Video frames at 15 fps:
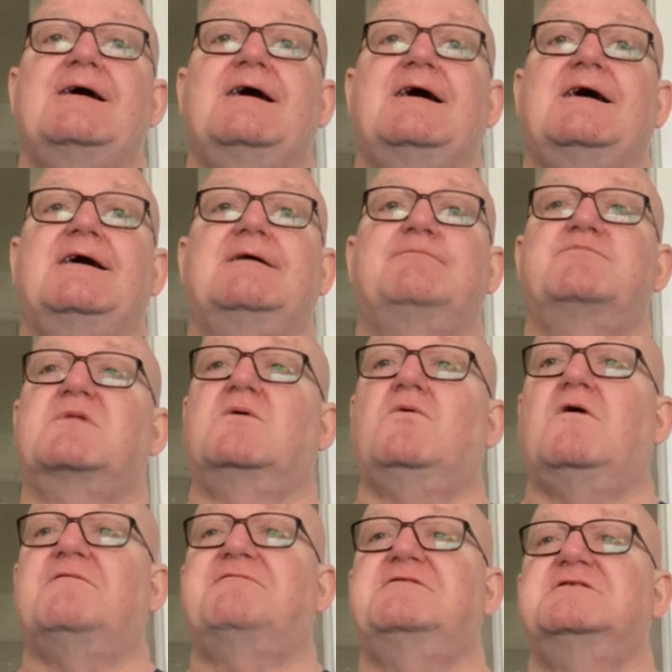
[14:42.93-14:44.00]

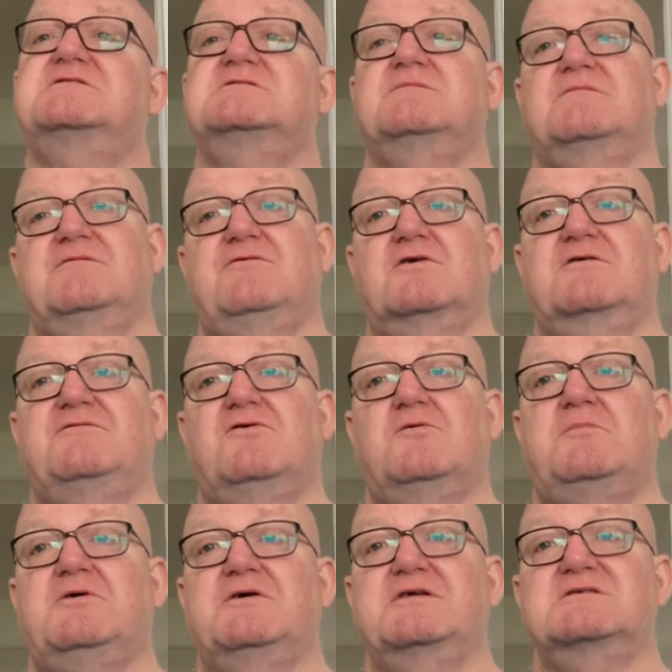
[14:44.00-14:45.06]
Watford, 44
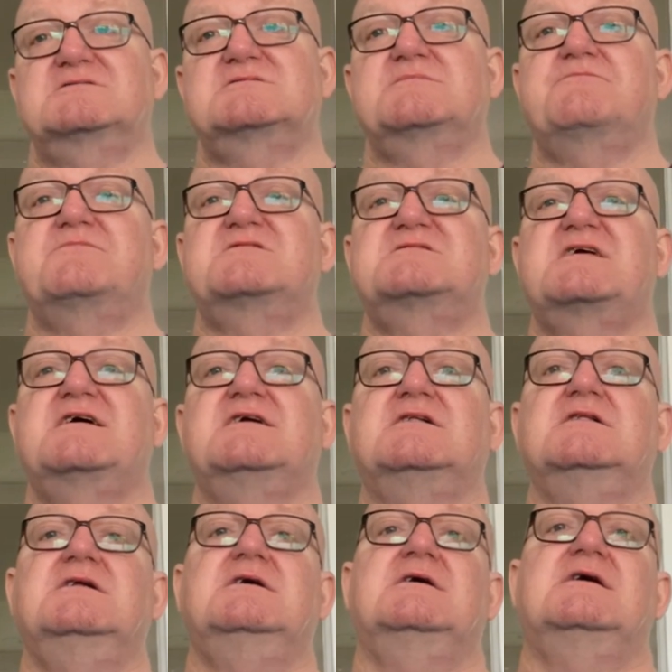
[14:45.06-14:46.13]
points,
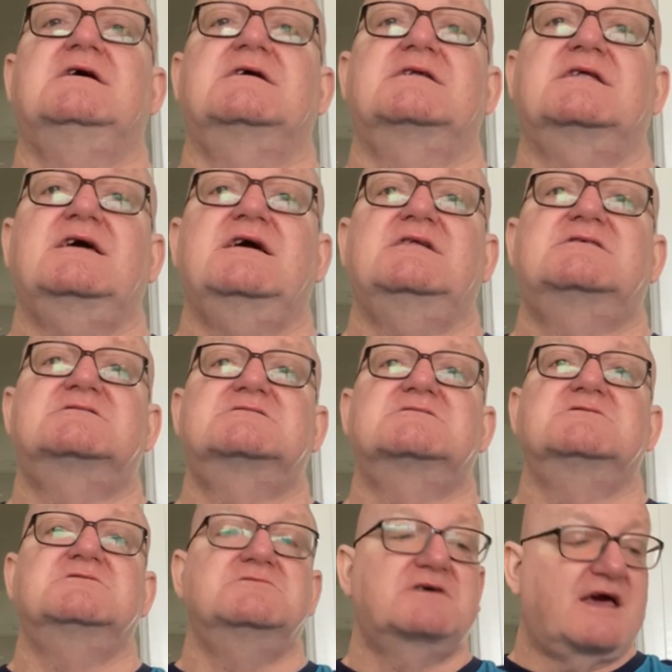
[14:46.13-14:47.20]
still need
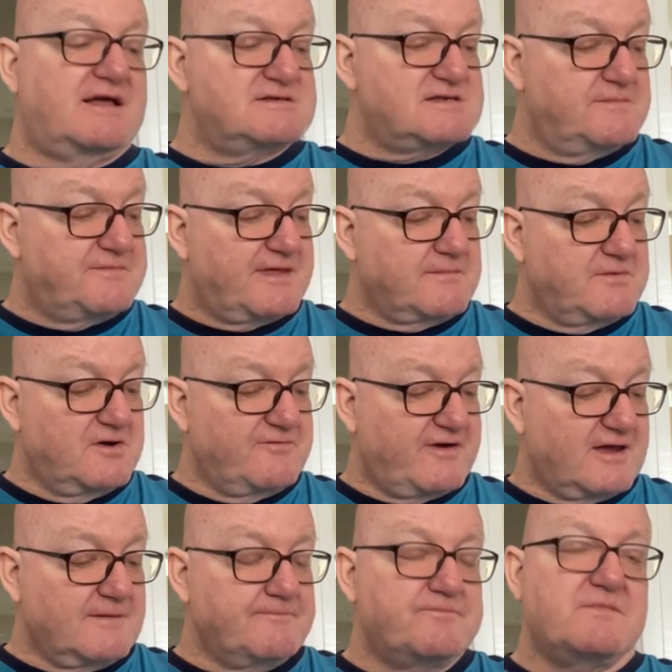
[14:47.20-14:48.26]
to get something
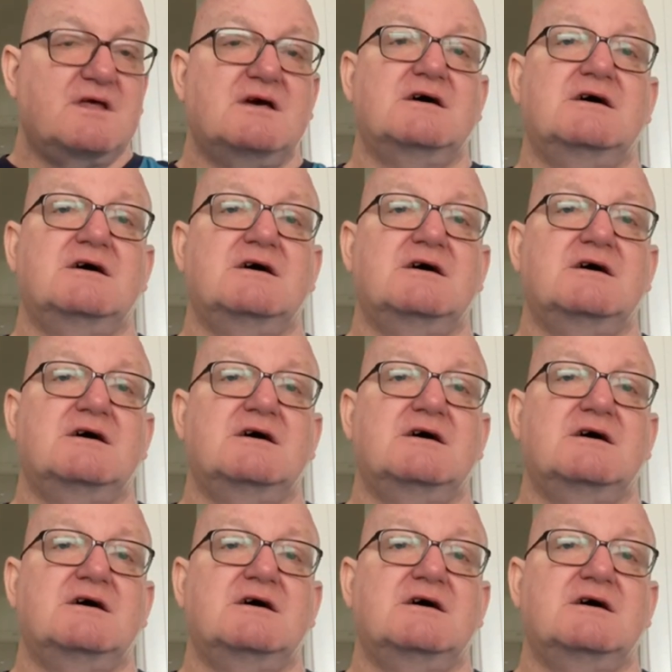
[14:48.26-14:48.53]
moving.